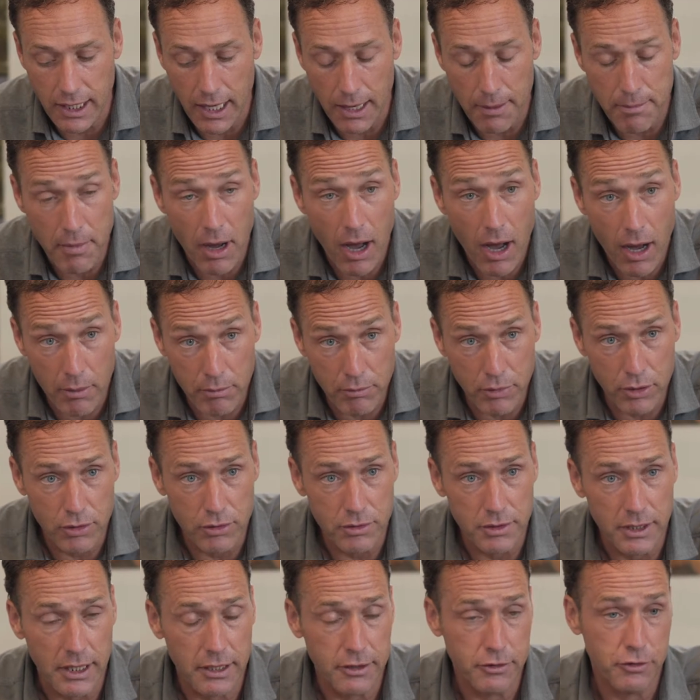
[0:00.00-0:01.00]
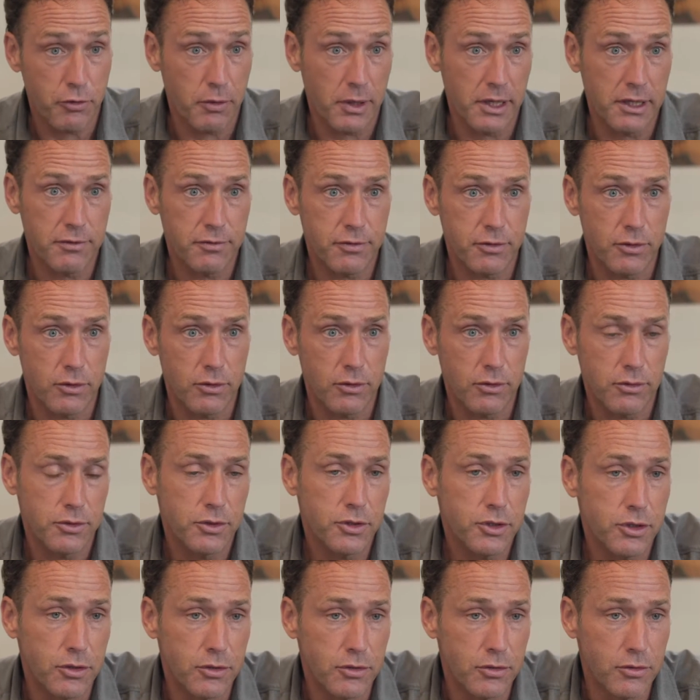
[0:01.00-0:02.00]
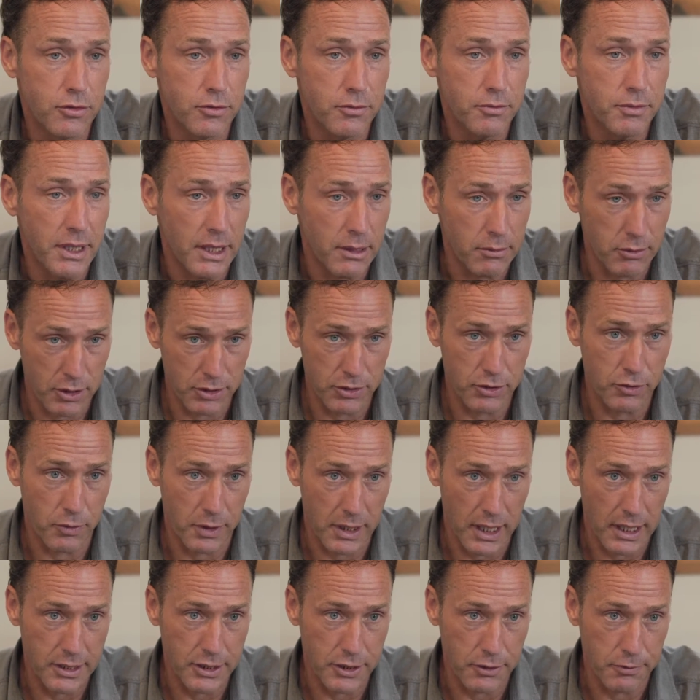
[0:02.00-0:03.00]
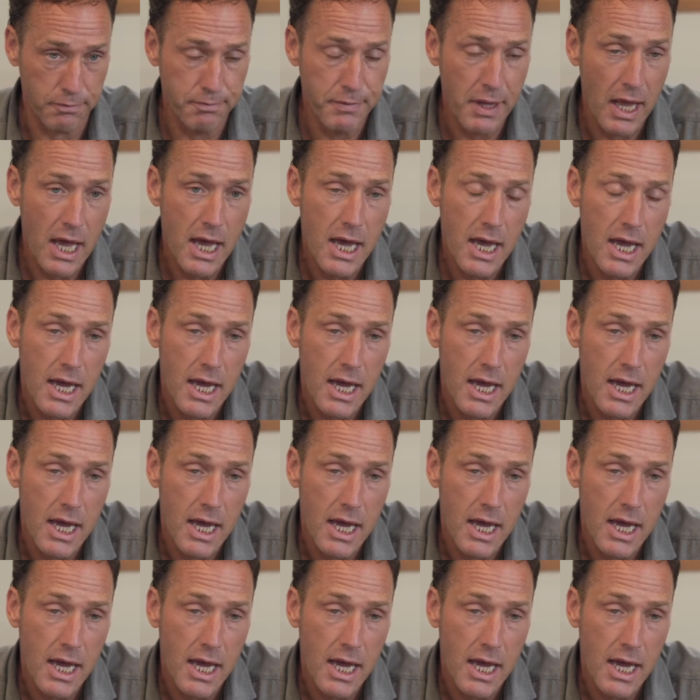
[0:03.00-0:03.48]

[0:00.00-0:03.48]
that I'm humbled and grateful to be able to do what I do.